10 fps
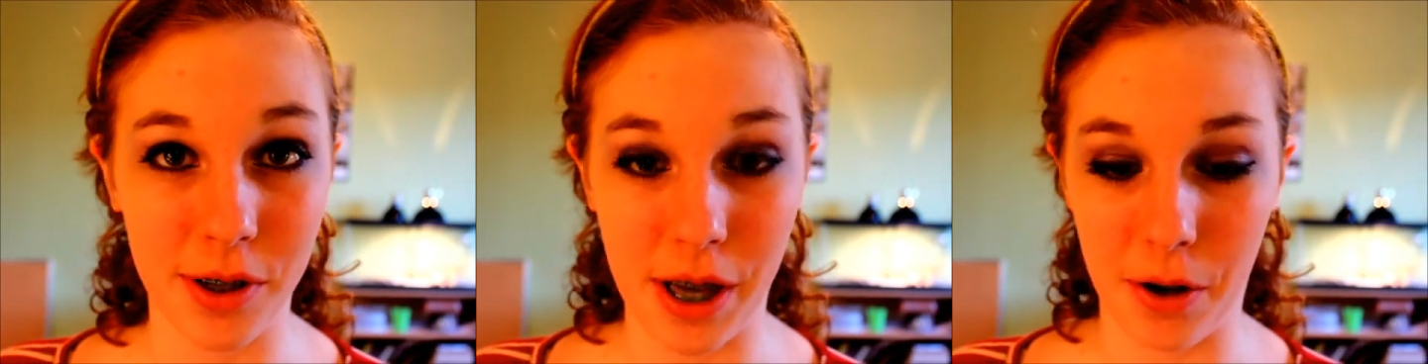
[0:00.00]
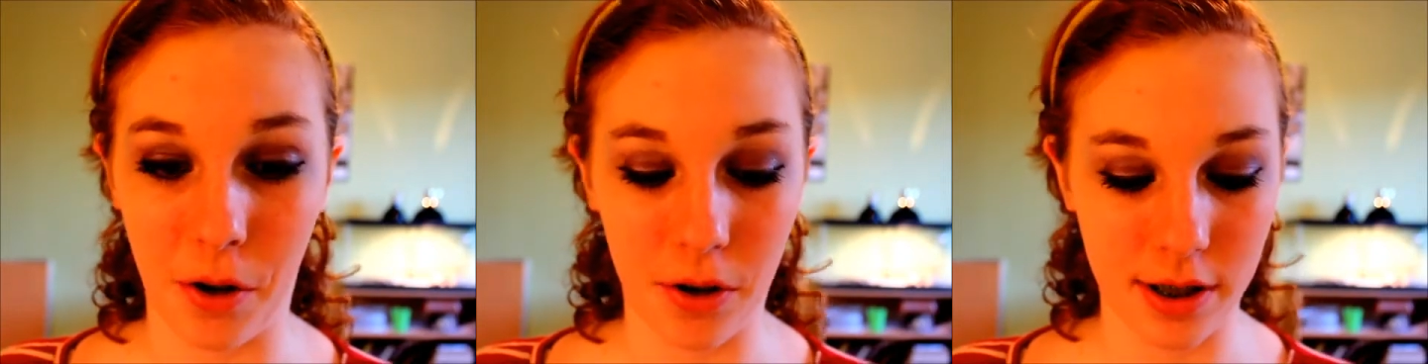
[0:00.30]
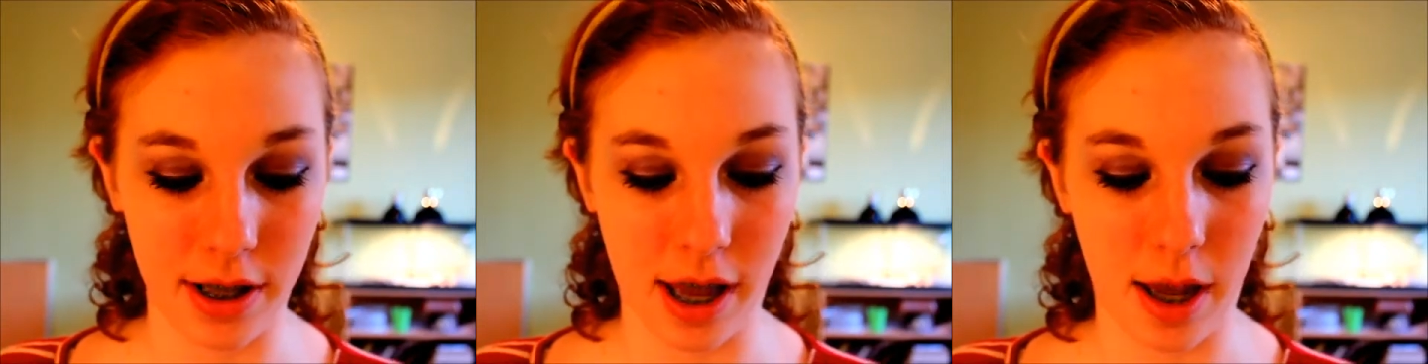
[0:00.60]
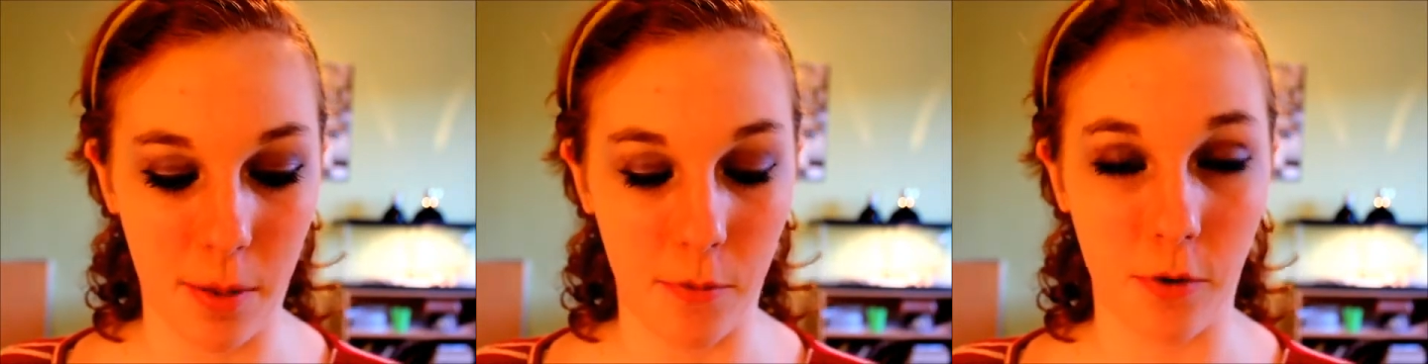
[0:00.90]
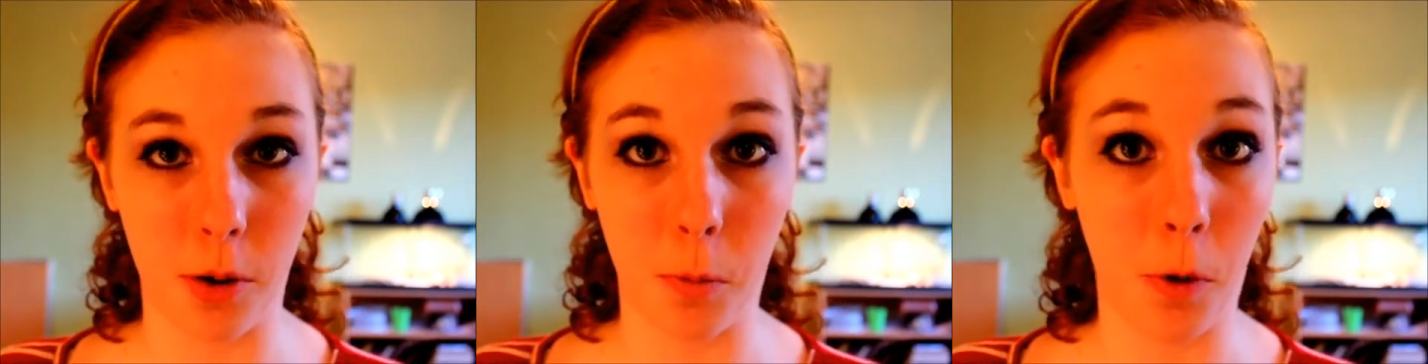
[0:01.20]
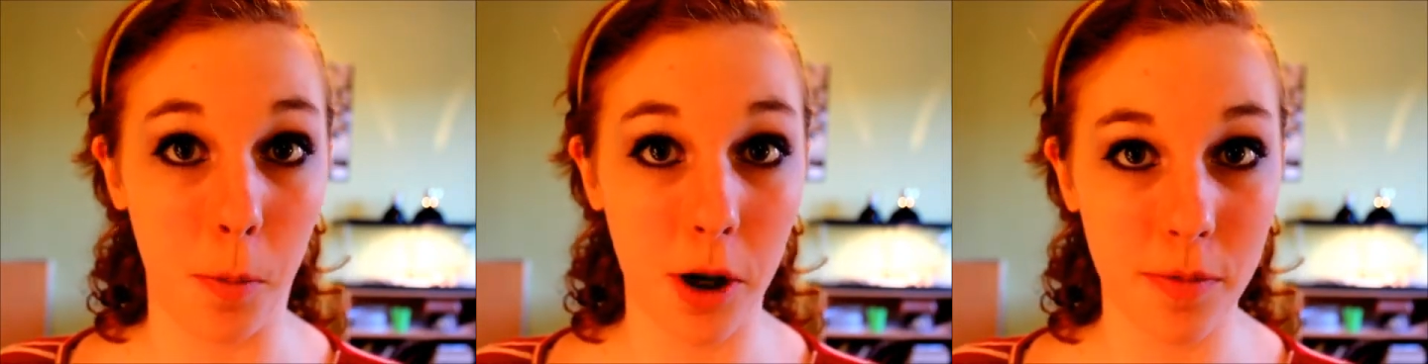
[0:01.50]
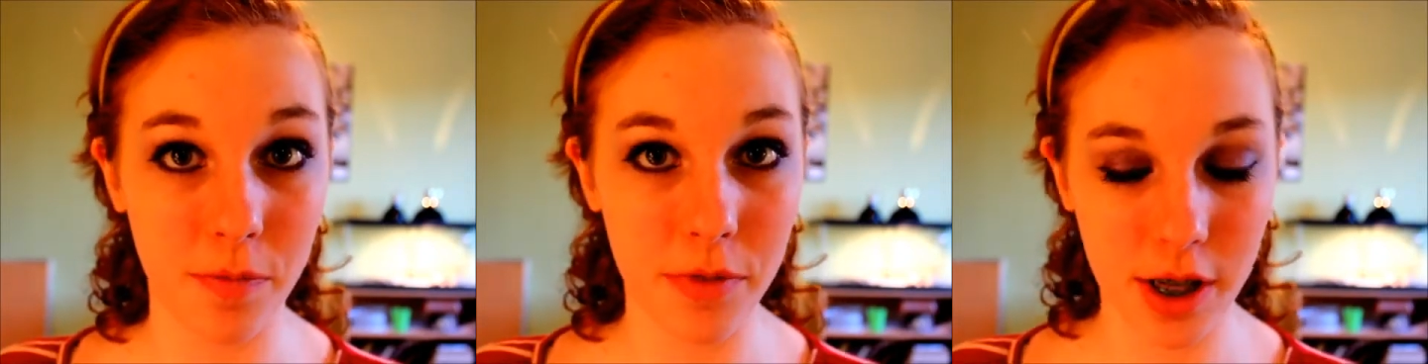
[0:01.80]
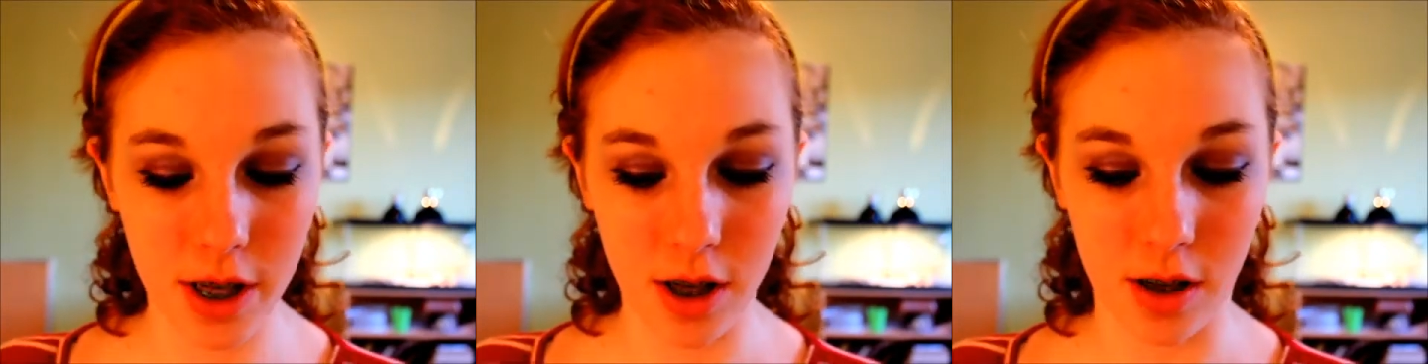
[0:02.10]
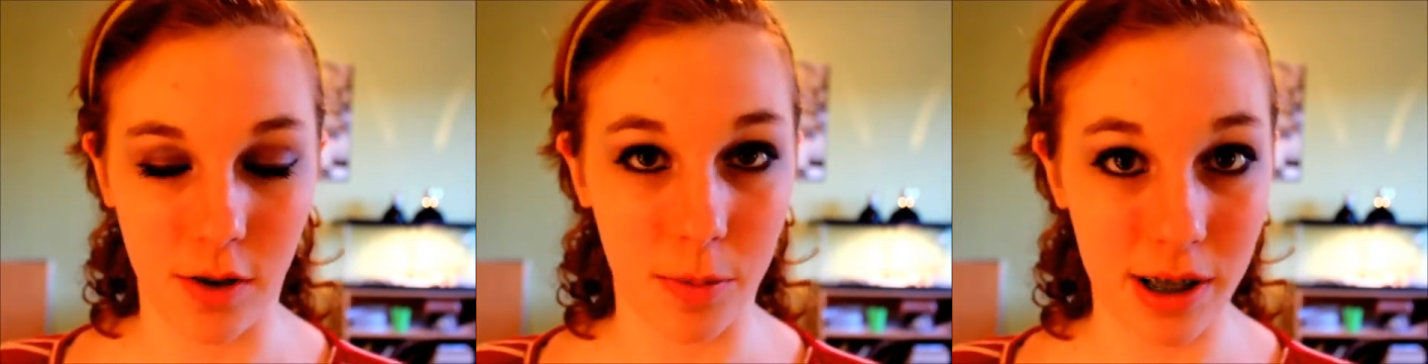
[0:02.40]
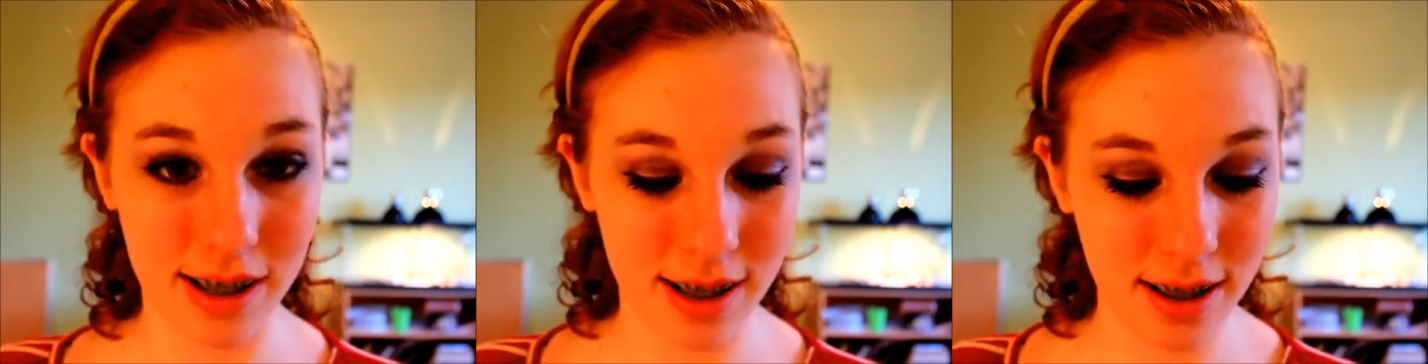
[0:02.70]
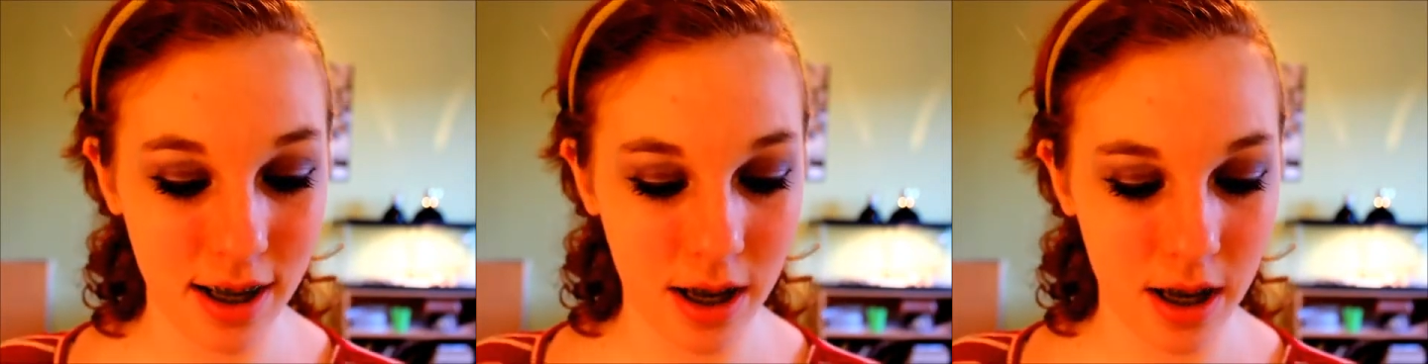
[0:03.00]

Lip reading: at all because they came from Walmart of all places.